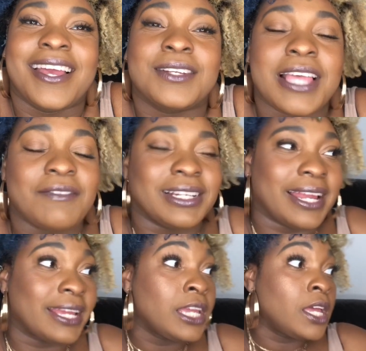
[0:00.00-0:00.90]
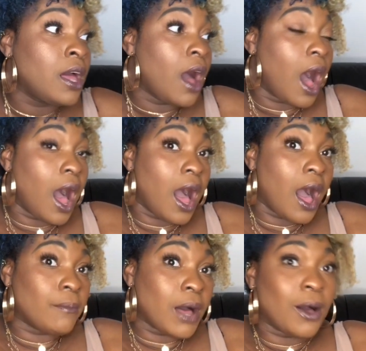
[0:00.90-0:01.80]
having a day.
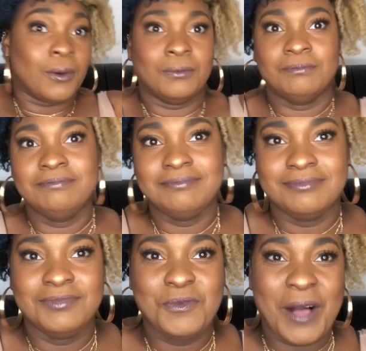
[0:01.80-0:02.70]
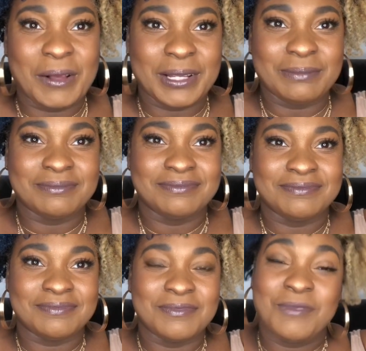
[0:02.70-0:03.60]
Um, welcome.
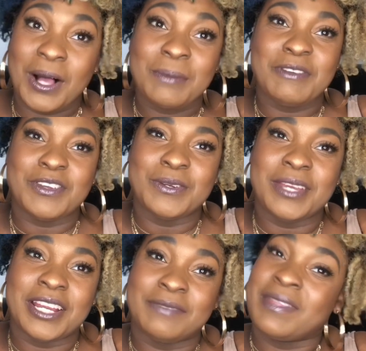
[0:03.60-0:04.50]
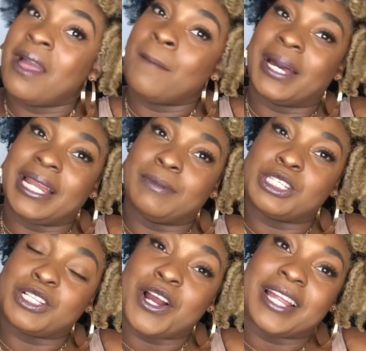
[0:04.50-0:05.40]
Welcome if you're new here. My name is
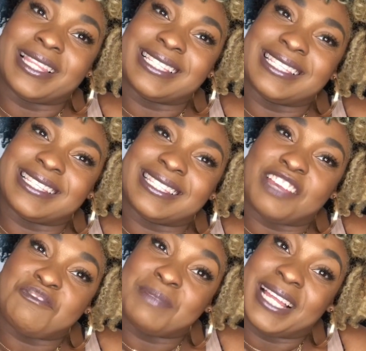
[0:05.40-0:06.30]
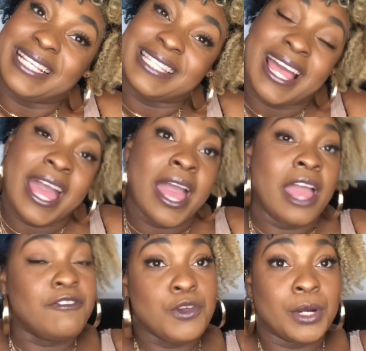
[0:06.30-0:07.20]
Chalar and this is a safe place.
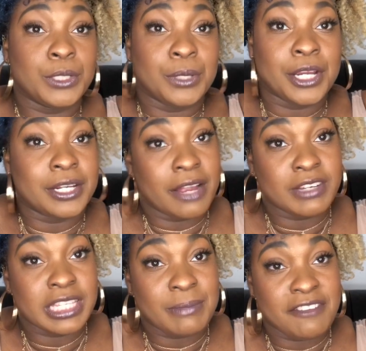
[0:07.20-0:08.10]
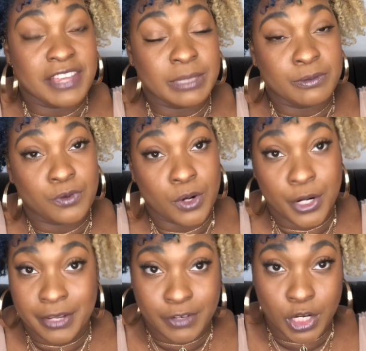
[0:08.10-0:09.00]
If you are new here and never seen my face before
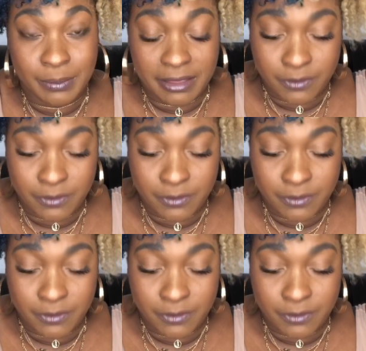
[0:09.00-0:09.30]
or even heard my